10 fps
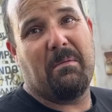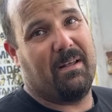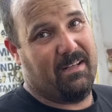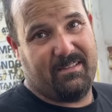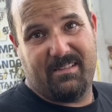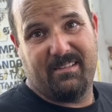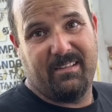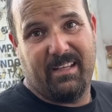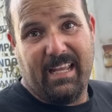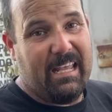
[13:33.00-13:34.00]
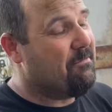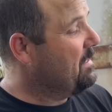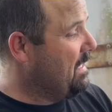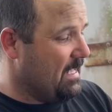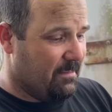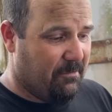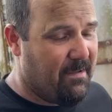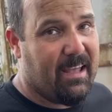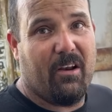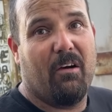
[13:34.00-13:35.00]
minutes, even to get the
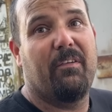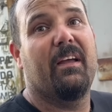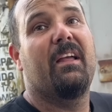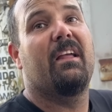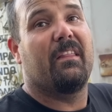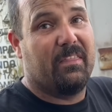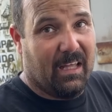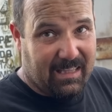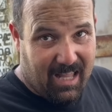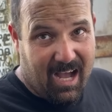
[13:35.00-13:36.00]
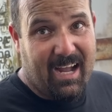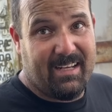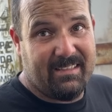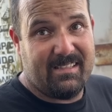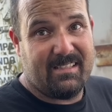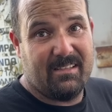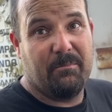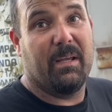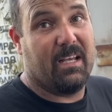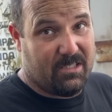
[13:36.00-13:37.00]
fan off it. The lines,
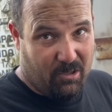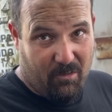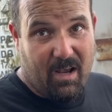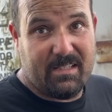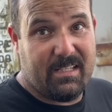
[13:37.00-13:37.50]
because they're rusted.